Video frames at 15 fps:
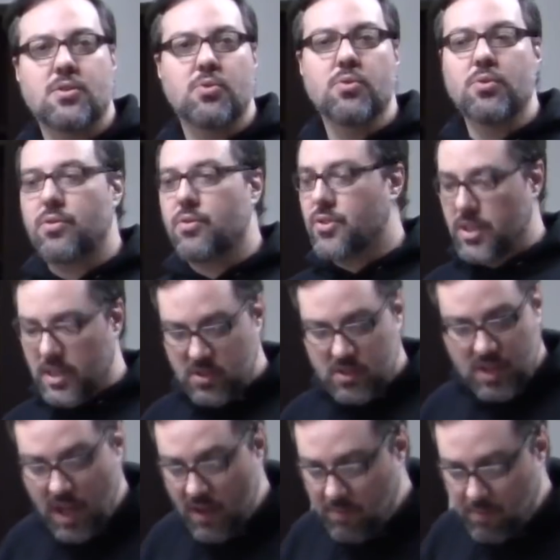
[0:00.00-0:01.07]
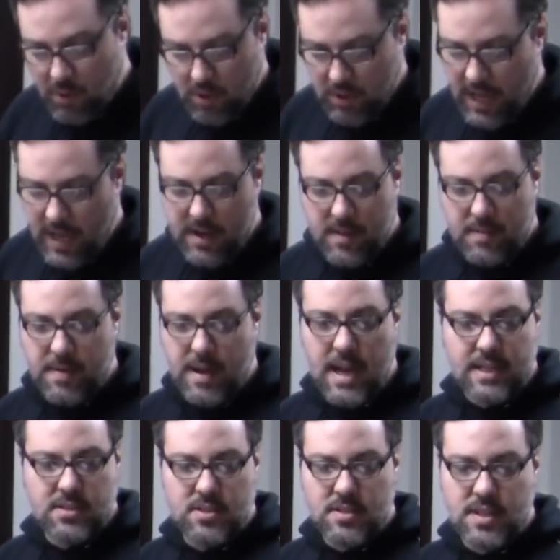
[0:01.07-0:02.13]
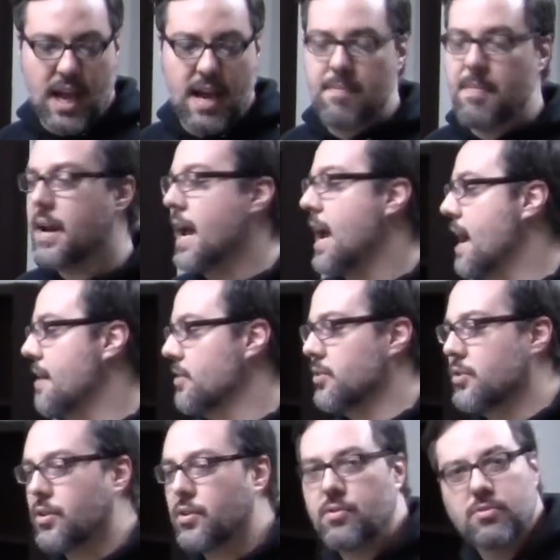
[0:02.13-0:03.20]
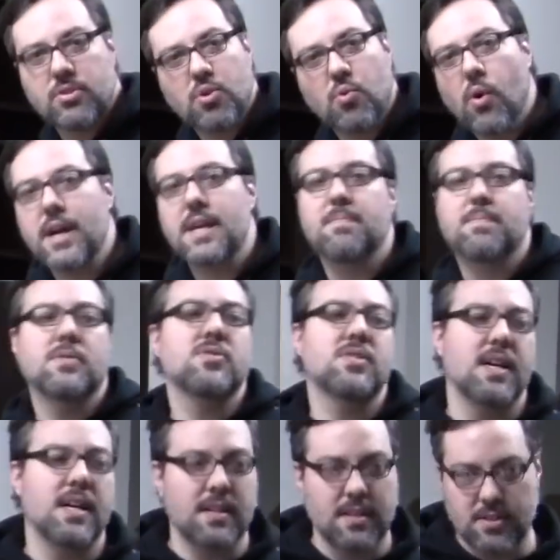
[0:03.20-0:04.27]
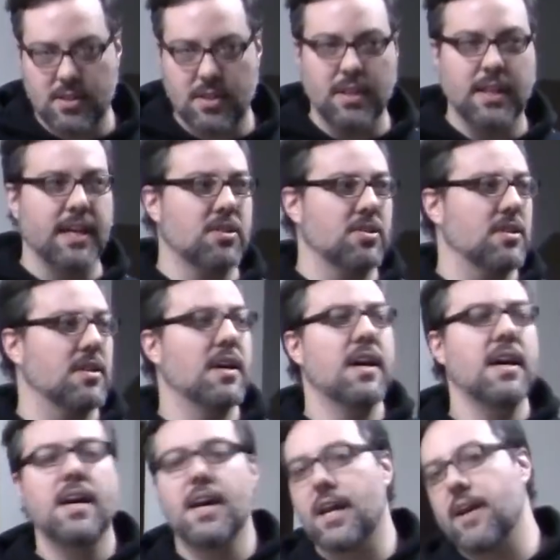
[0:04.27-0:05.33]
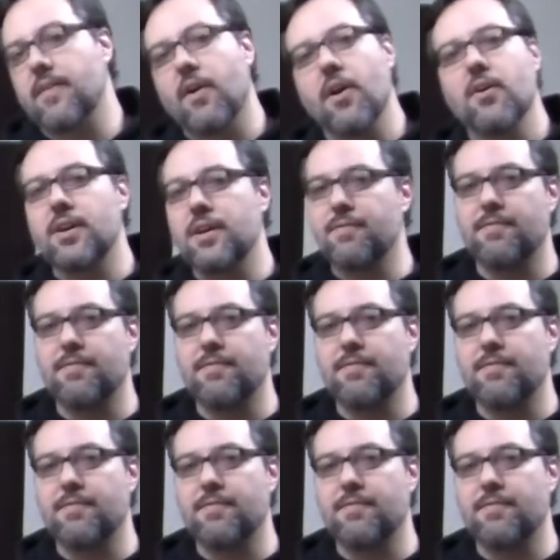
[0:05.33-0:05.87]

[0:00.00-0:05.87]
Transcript: cooler things that I've pulled out of the boxes. I bet I haven't looked through 20% of this collection, and I'm already